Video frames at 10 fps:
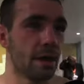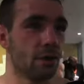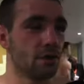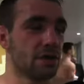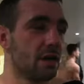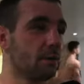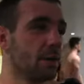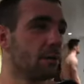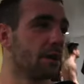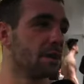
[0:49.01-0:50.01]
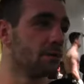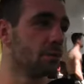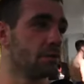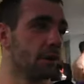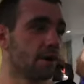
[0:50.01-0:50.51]
he knew exactly when and where to
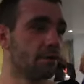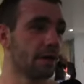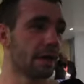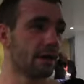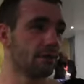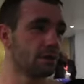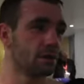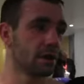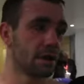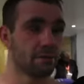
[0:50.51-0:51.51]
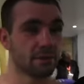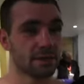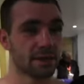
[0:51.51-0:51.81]
move around the ring at every